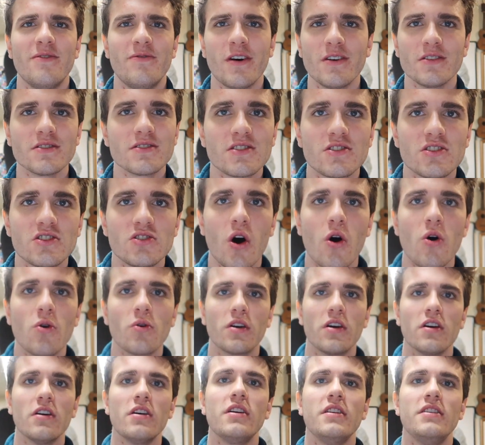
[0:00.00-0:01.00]
It felt so
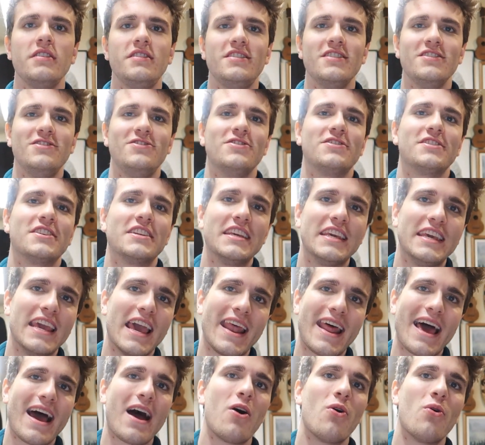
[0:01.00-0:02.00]
good to just
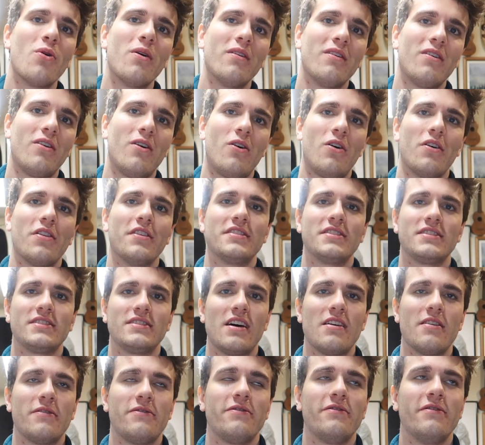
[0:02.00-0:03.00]
get out all the
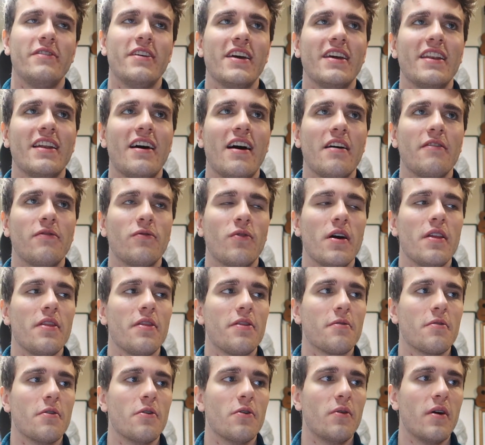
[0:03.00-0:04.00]
stuff that I've
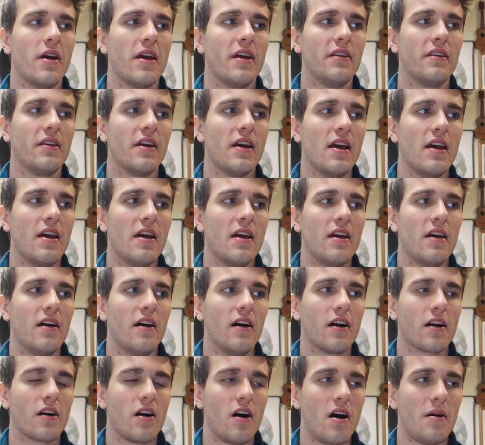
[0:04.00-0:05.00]
went through and
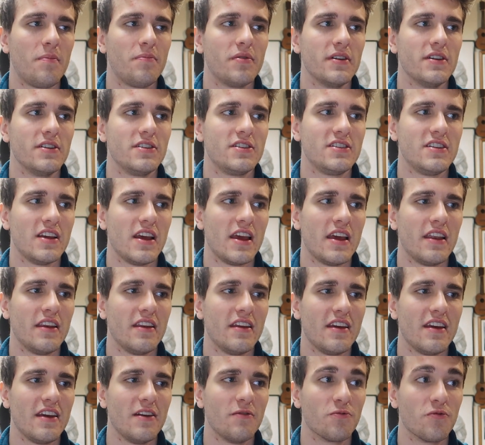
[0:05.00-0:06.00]
accomplished.
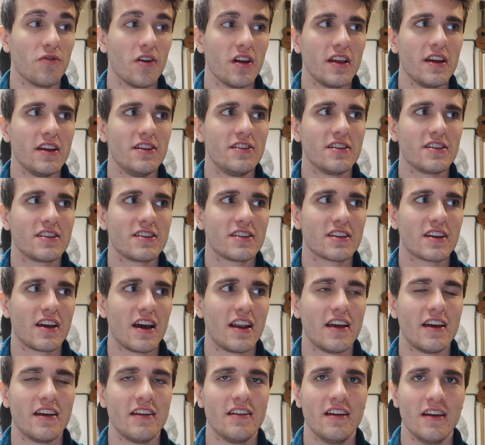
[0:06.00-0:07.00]
And it really just
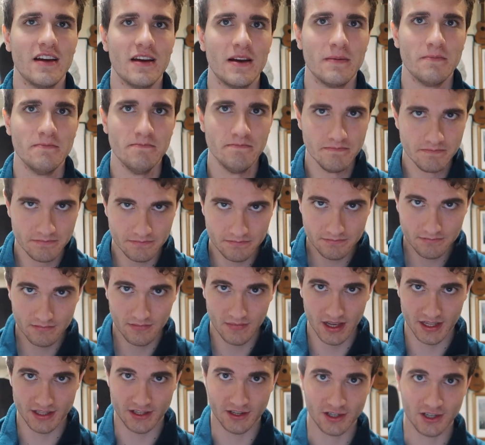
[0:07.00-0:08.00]
kind of,
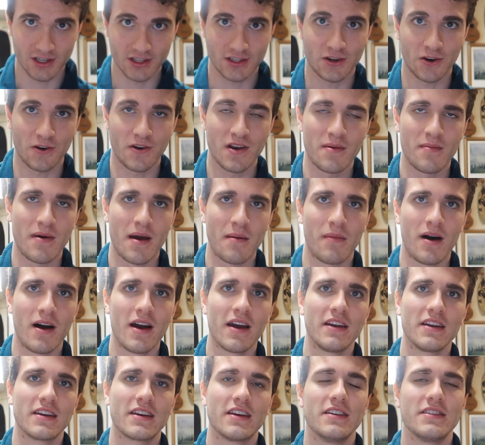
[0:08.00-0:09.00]
it took a turn on my
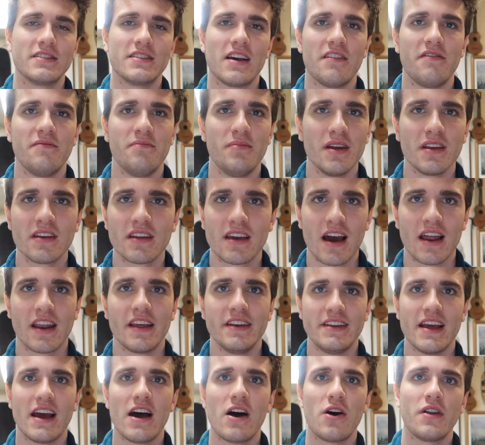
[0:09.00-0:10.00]
mind because I've been kind
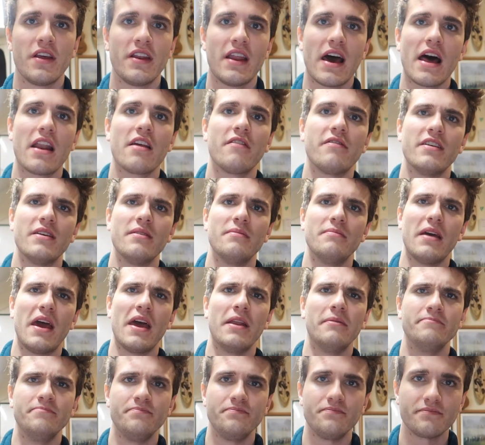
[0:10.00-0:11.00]
of down and out of it.
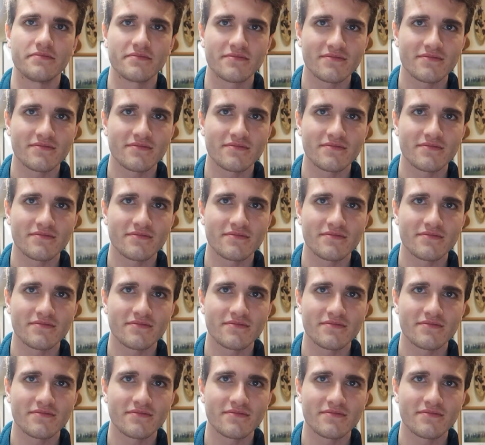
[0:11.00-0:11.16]
And